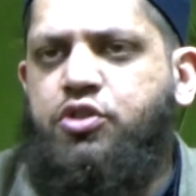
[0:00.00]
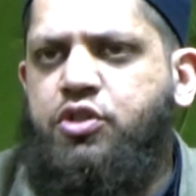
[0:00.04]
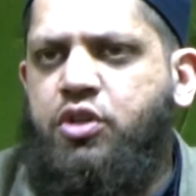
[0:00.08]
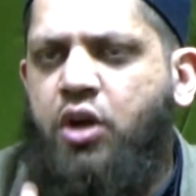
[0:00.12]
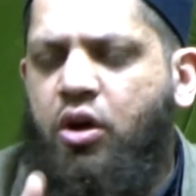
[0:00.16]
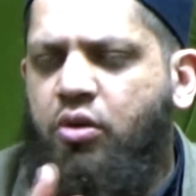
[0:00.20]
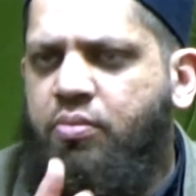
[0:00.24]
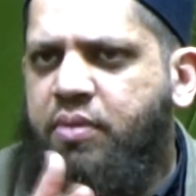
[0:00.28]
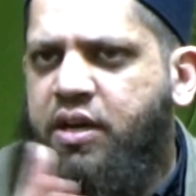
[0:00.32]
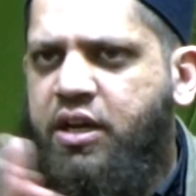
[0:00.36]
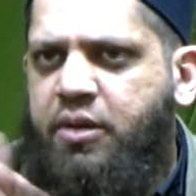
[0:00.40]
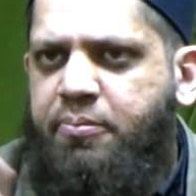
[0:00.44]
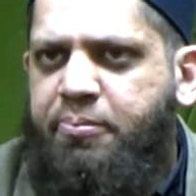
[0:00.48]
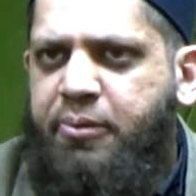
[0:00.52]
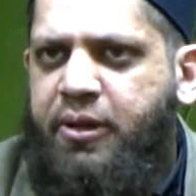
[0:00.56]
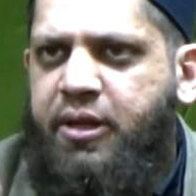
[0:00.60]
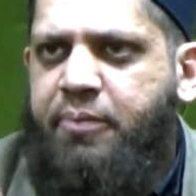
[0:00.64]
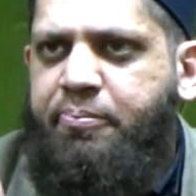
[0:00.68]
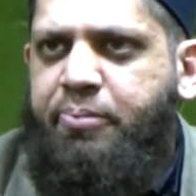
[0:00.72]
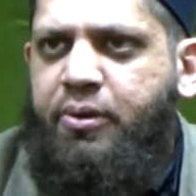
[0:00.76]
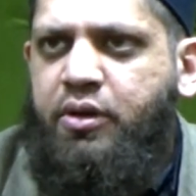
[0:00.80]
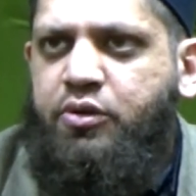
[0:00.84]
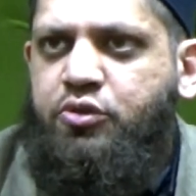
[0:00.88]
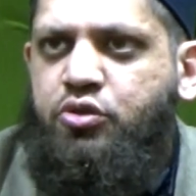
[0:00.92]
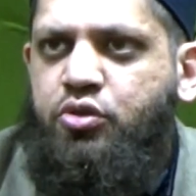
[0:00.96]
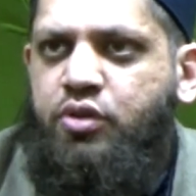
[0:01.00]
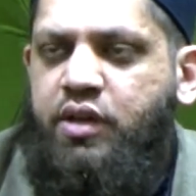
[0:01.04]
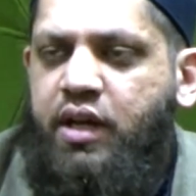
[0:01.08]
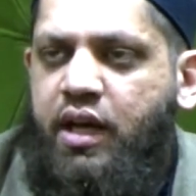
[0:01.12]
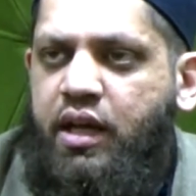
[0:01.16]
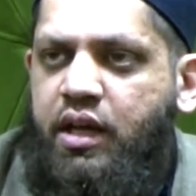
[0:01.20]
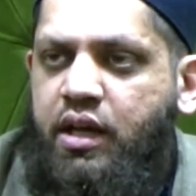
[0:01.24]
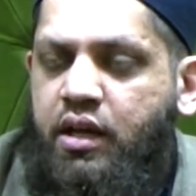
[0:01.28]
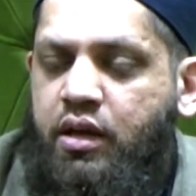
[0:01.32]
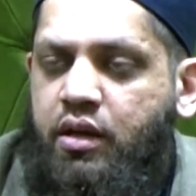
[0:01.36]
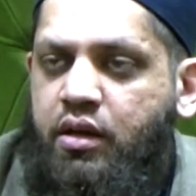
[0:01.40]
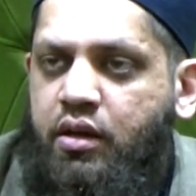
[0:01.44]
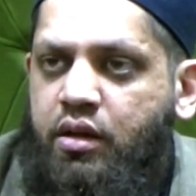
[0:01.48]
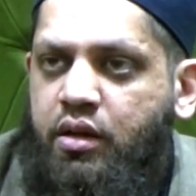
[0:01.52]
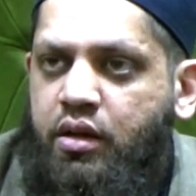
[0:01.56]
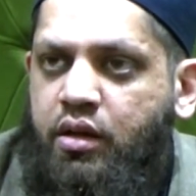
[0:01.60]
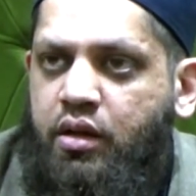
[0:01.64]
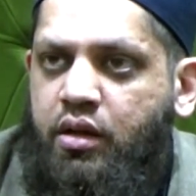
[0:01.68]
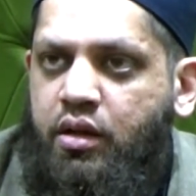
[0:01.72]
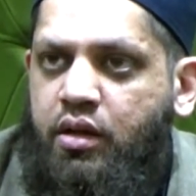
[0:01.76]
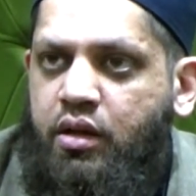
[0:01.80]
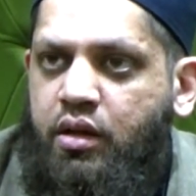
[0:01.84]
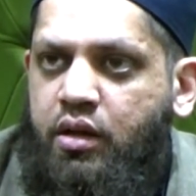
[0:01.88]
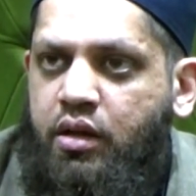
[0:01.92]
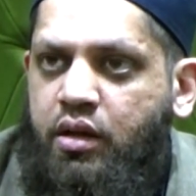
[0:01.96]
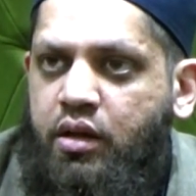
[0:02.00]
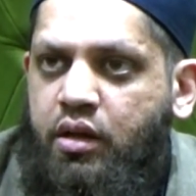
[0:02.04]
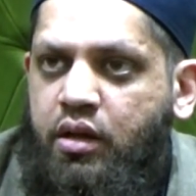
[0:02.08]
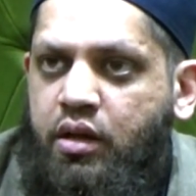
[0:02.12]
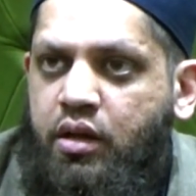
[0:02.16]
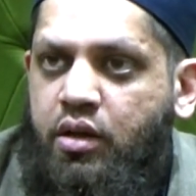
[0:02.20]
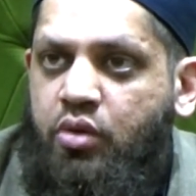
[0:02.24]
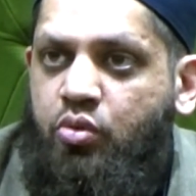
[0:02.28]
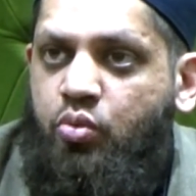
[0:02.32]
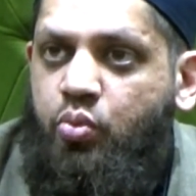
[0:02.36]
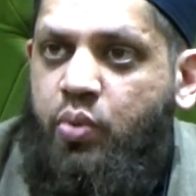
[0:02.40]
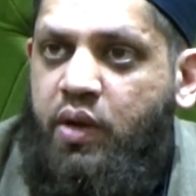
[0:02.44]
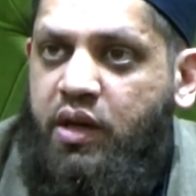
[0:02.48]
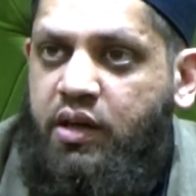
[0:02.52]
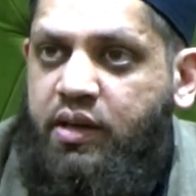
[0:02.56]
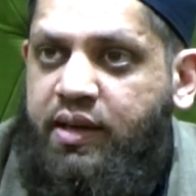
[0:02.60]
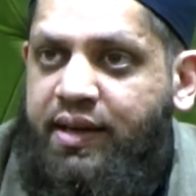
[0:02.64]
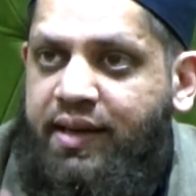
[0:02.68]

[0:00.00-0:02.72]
so many people today will